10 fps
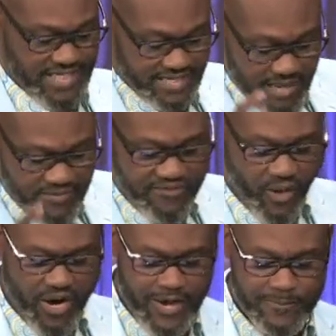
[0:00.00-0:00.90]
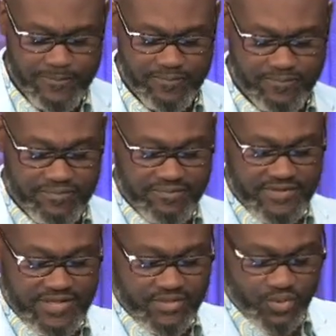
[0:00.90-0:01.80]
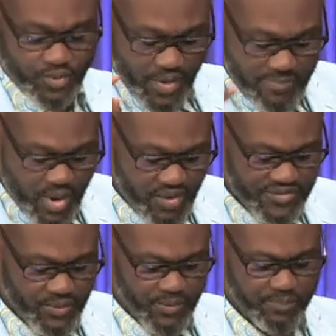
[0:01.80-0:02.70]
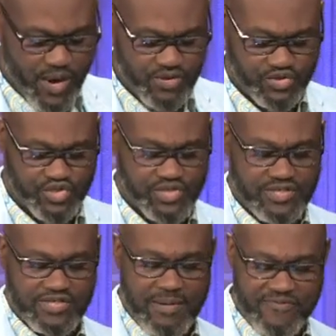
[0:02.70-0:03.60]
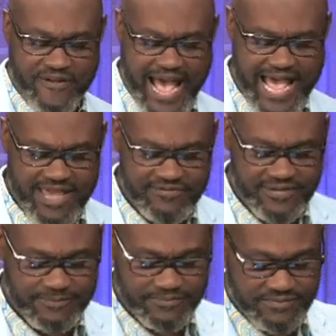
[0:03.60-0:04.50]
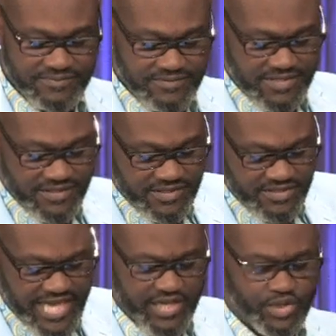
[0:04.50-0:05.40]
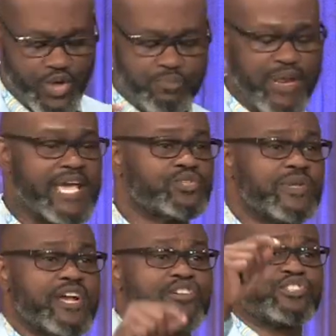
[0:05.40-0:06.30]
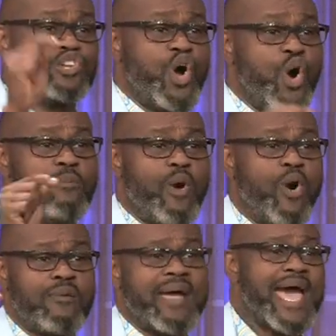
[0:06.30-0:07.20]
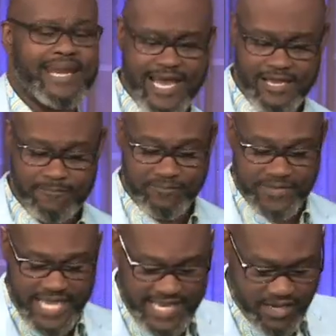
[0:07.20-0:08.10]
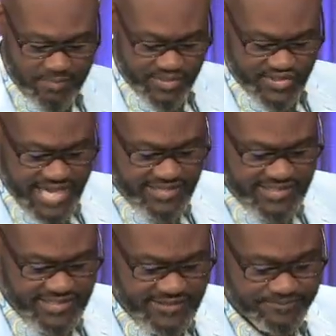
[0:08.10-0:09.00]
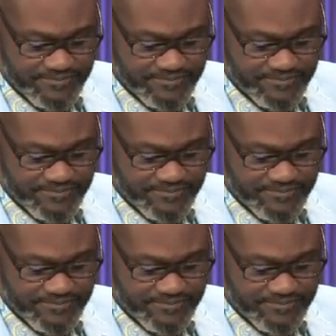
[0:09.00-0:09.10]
Number 4, remove the reproach. Number 5, take you to a place where there is no more manna. And number 6,